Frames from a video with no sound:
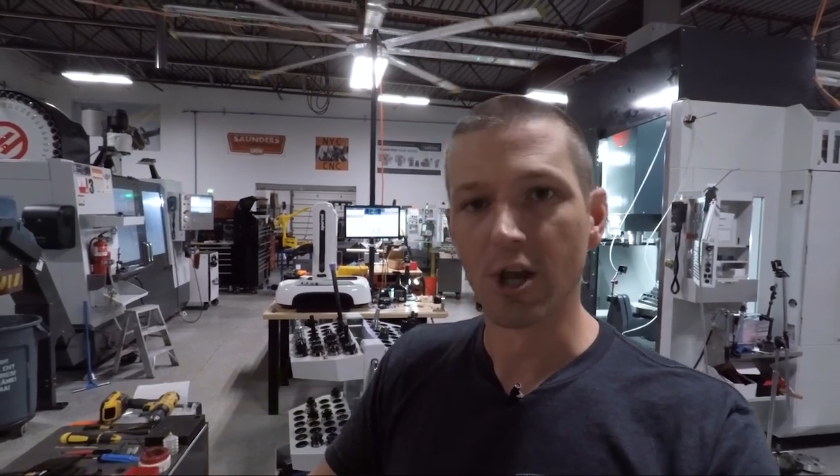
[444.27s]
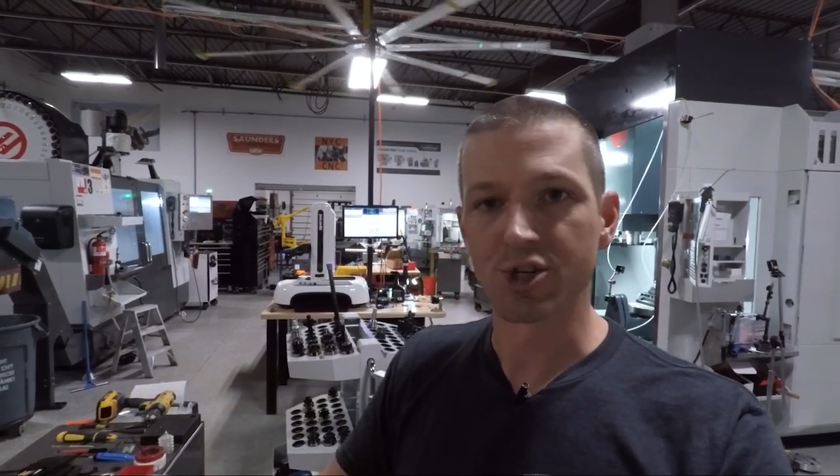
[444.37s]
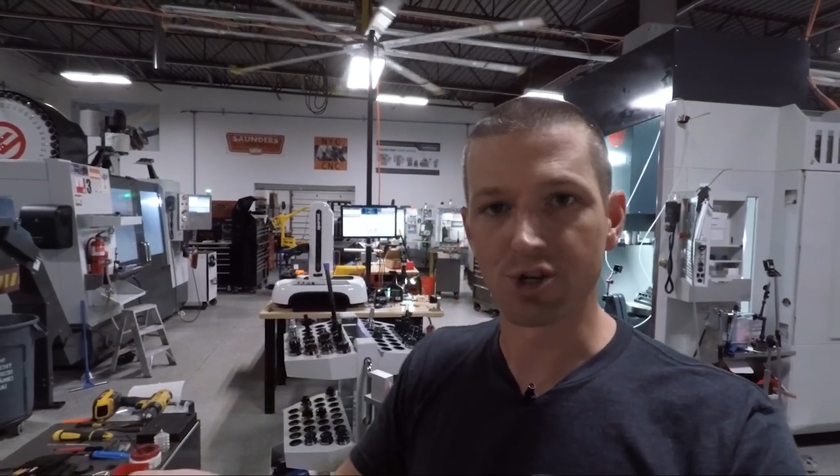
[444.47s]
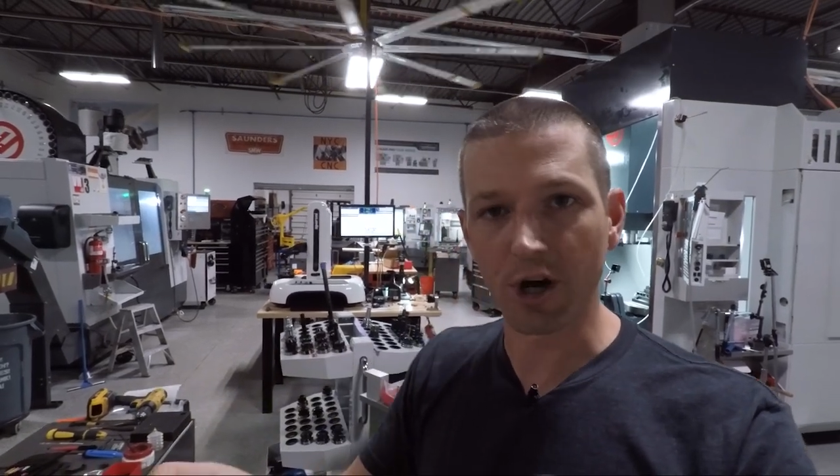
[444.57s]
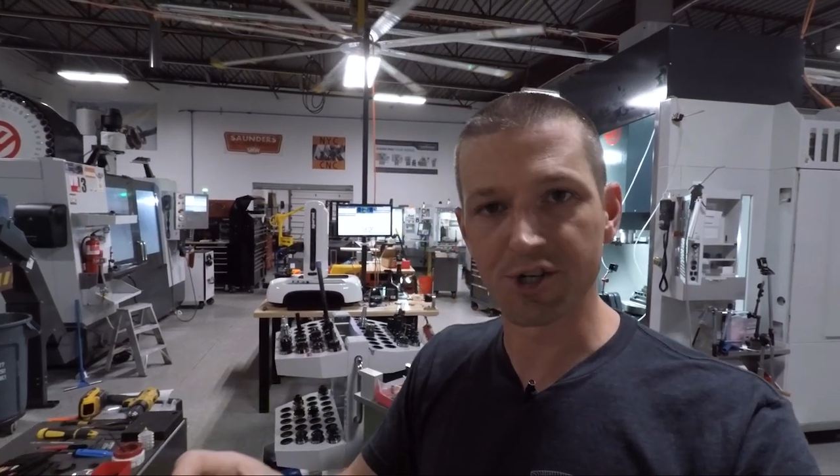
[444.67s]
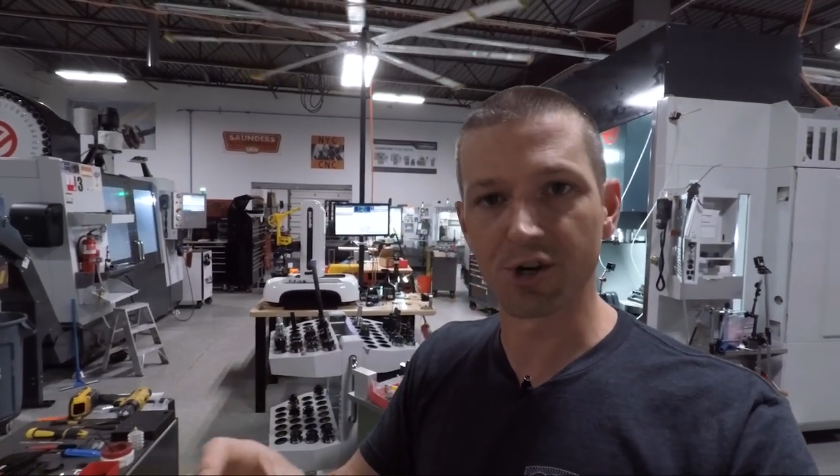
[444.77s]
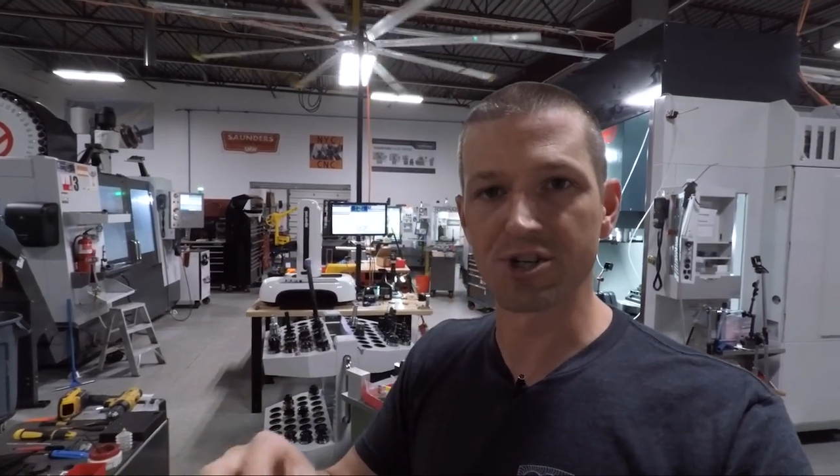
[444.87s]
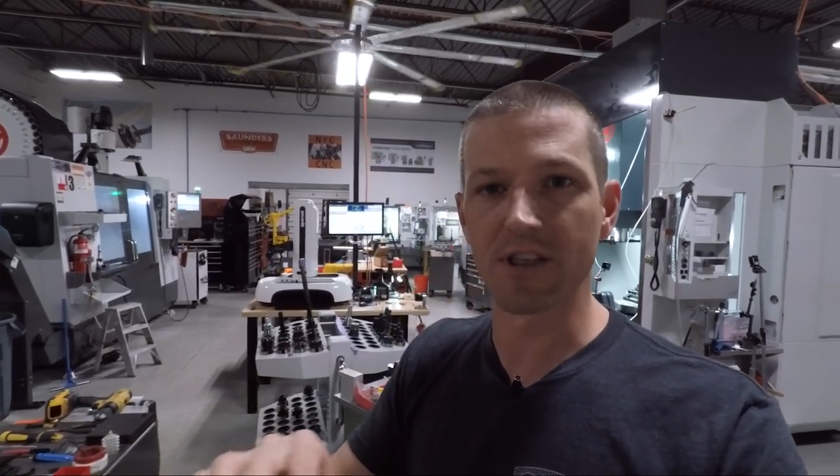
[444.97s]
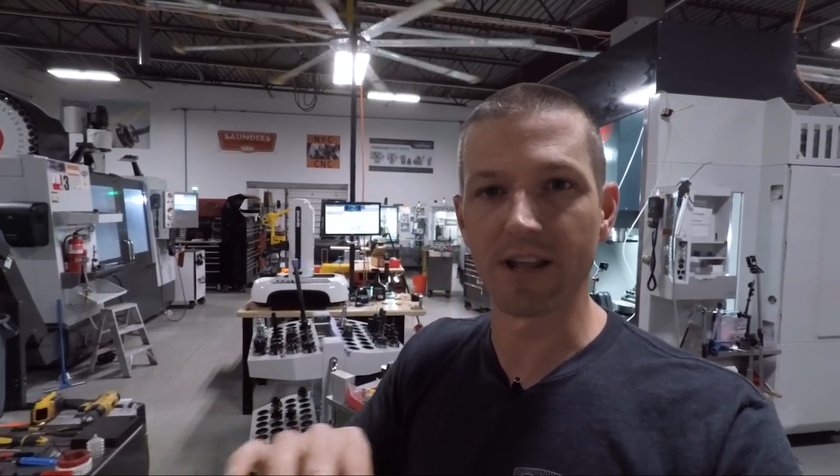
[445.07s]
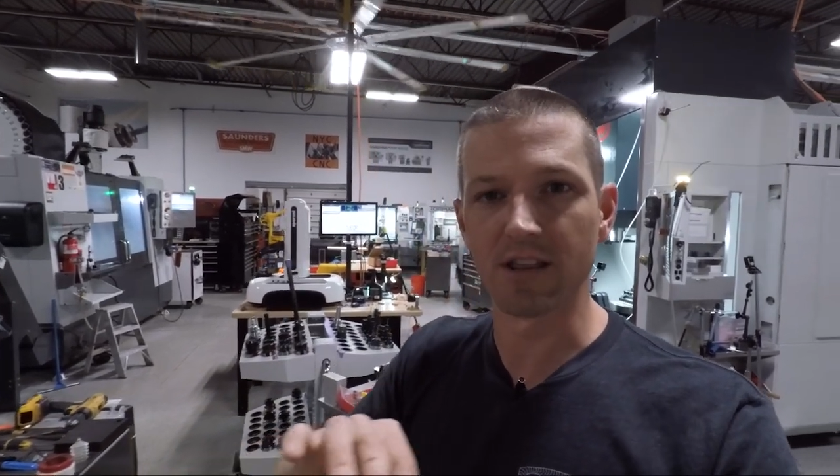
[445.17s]
structured
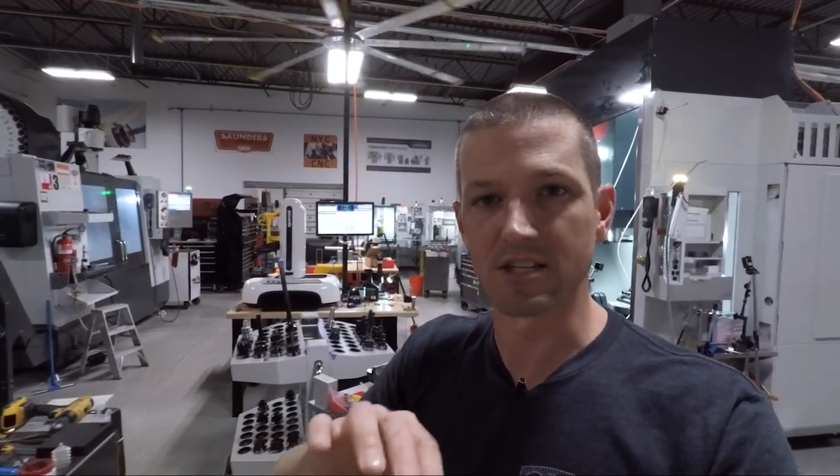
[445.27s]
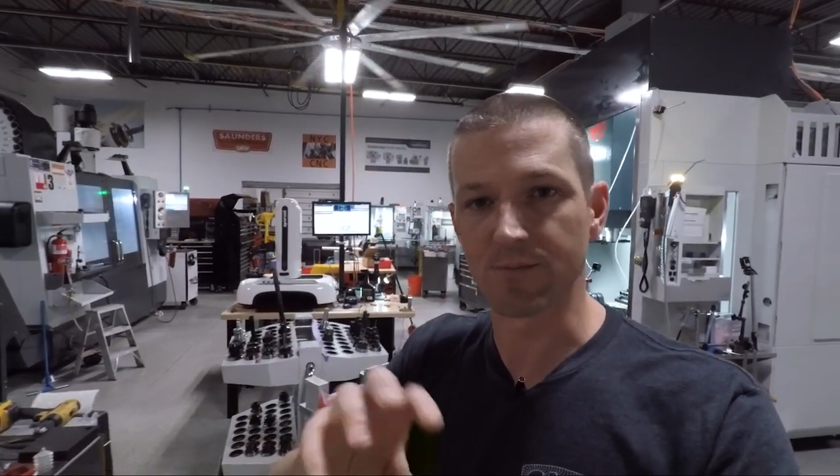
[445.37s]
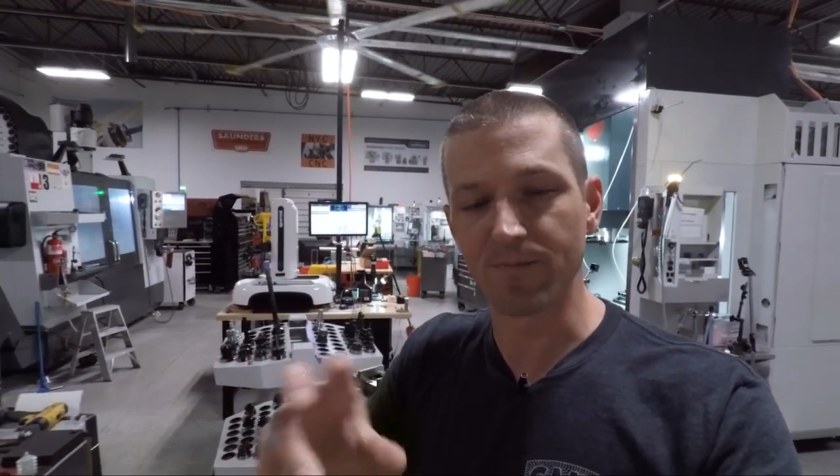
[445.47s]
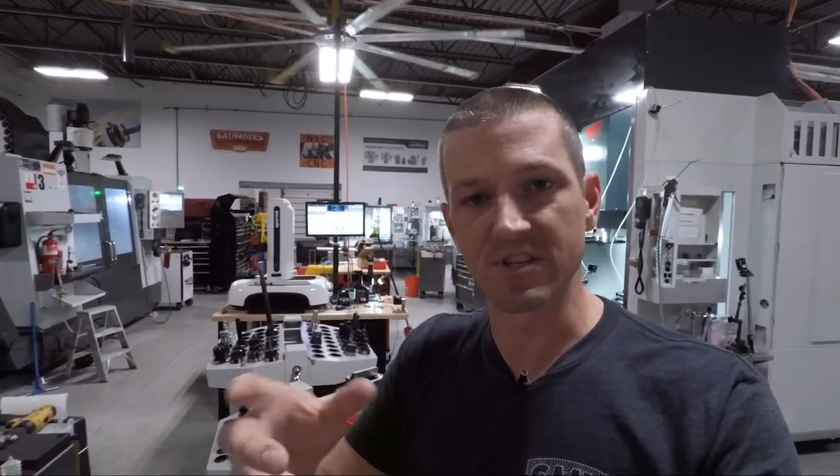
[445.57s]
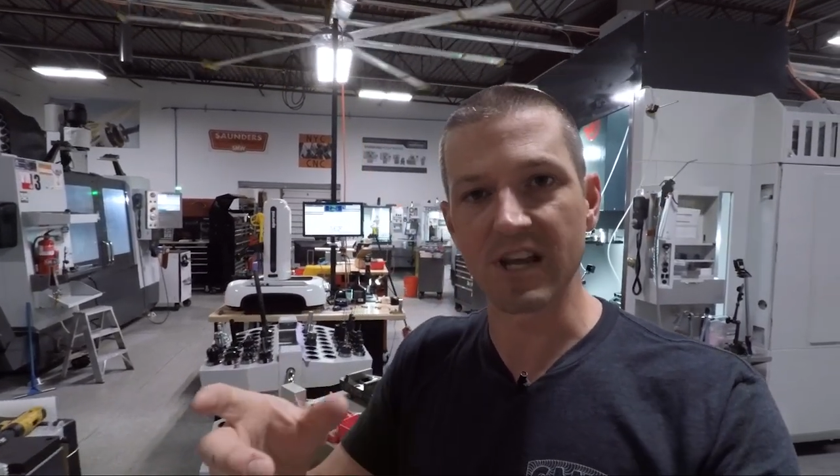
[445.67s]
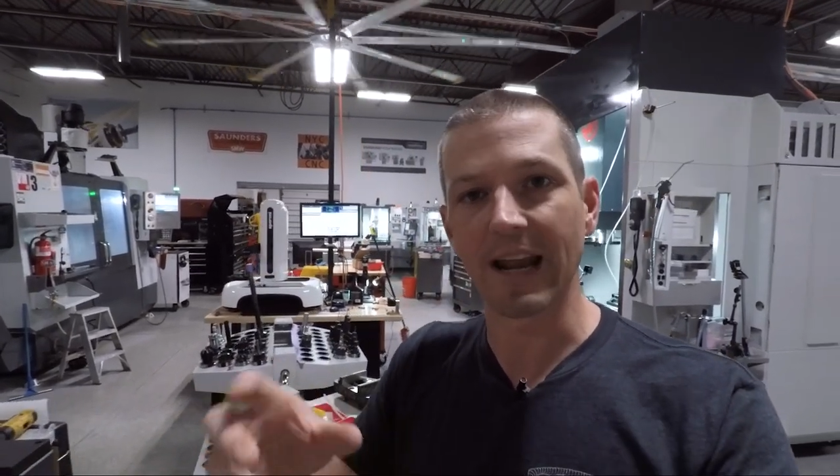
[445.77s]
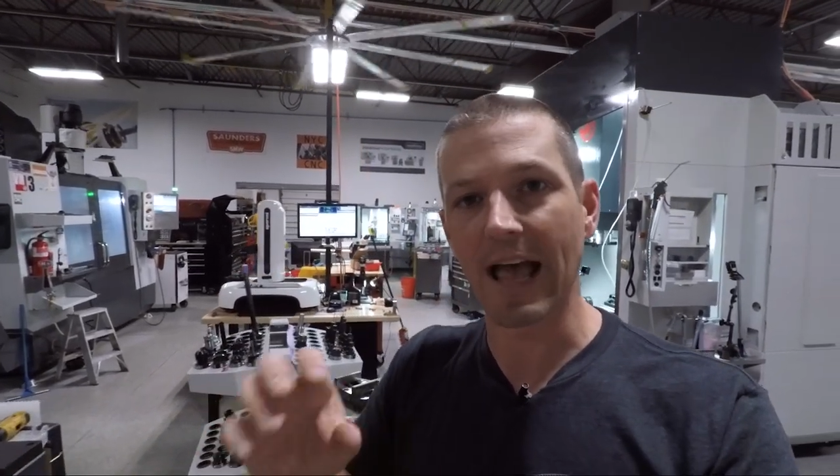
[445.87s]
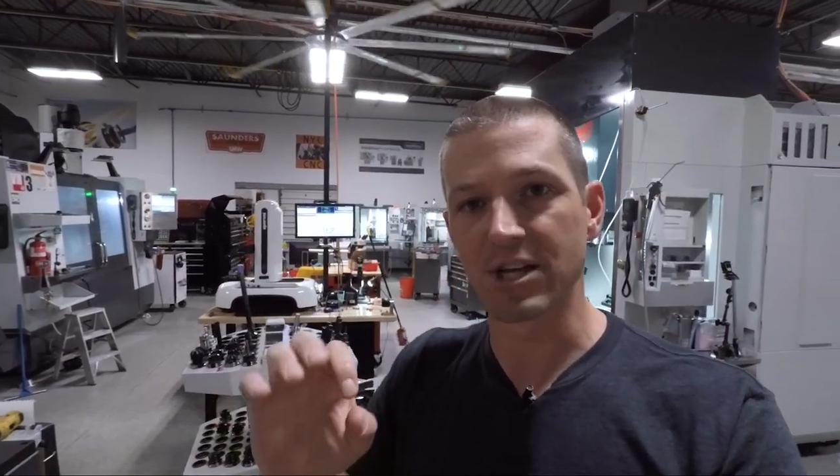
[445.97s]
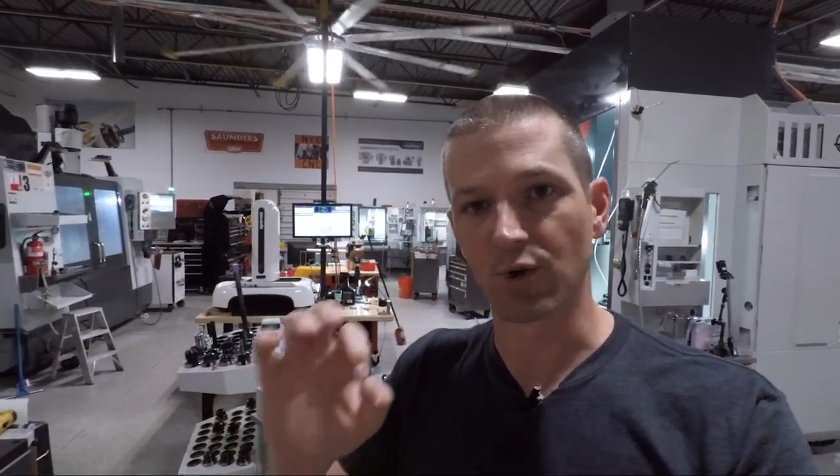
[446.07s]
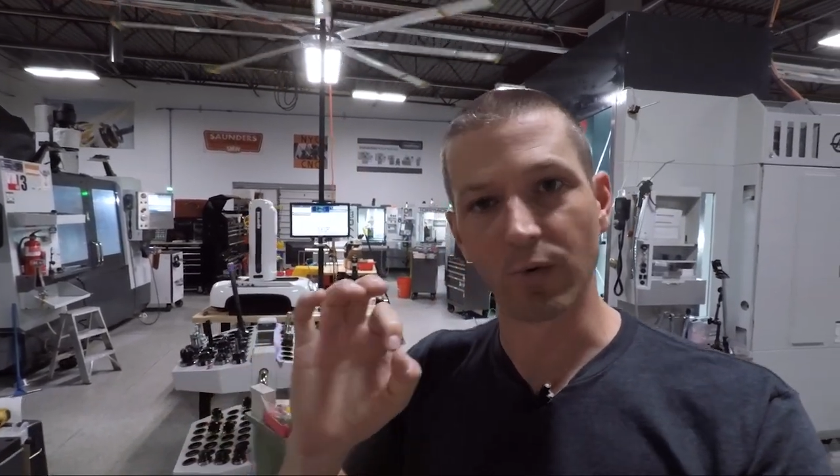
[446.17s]
so that this site
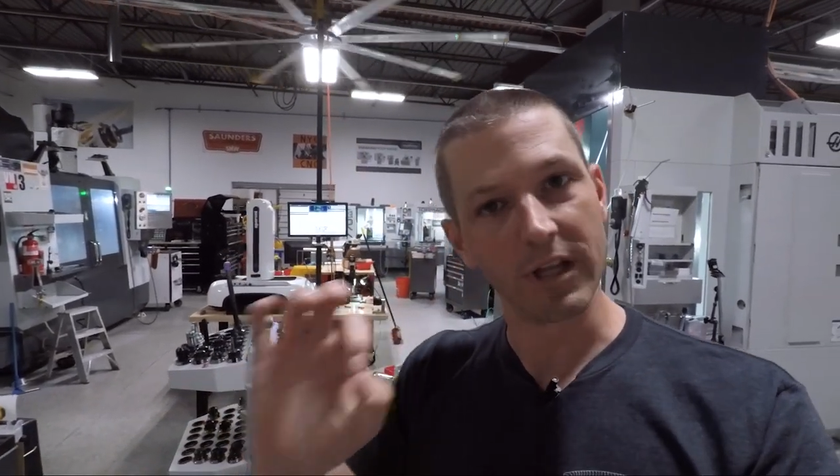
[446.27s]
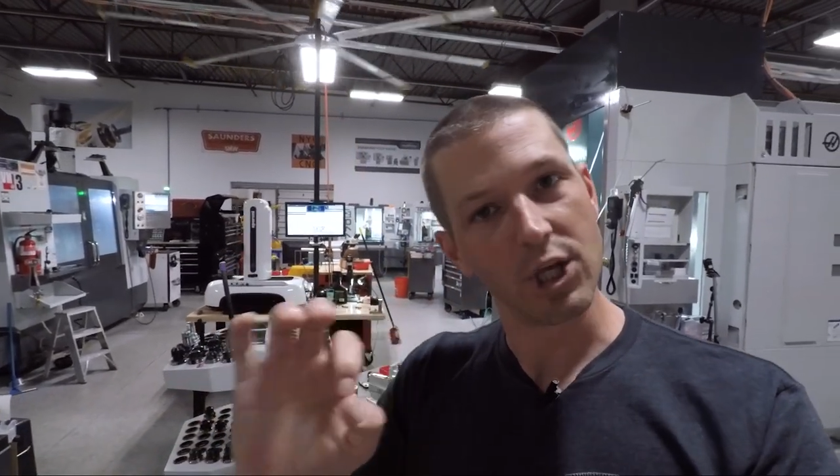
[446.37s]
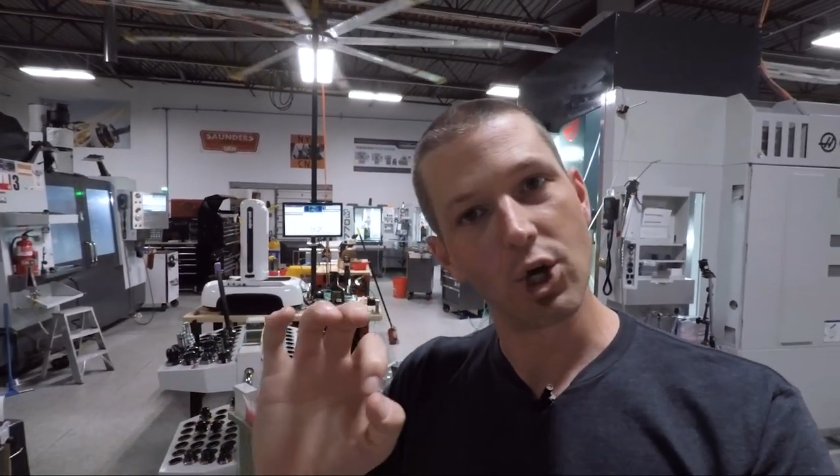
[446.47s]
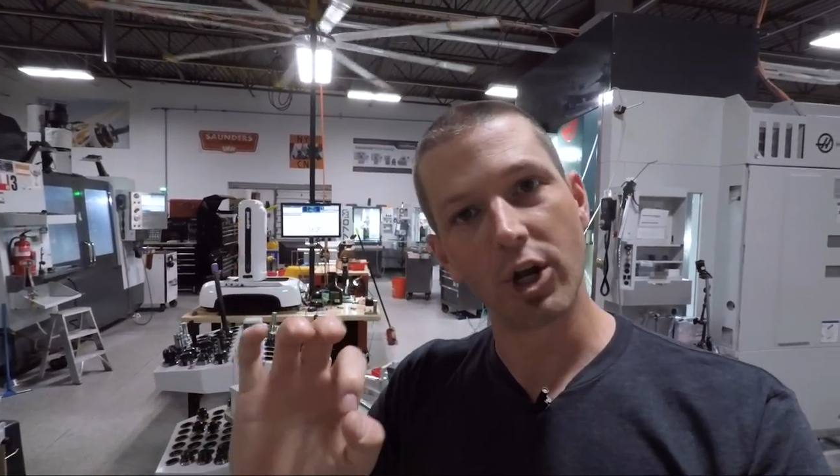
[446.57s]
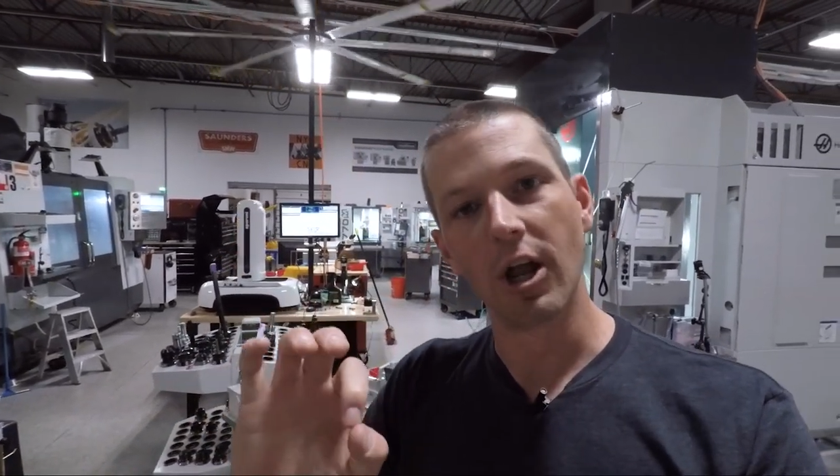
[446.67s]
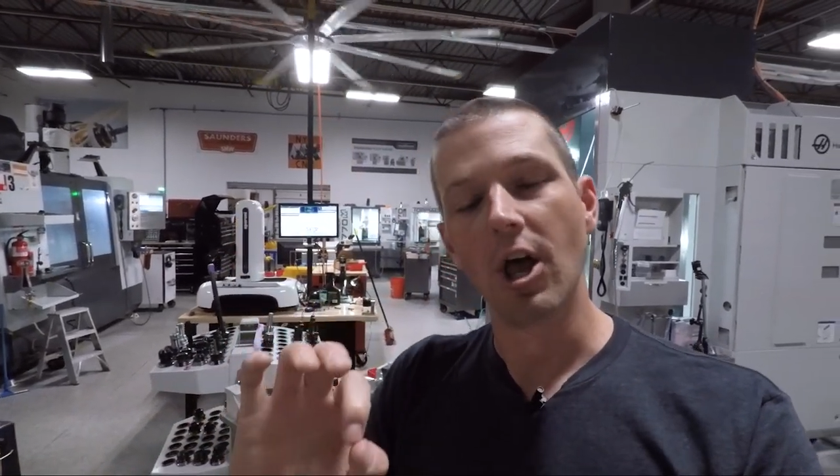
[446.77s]
has a really good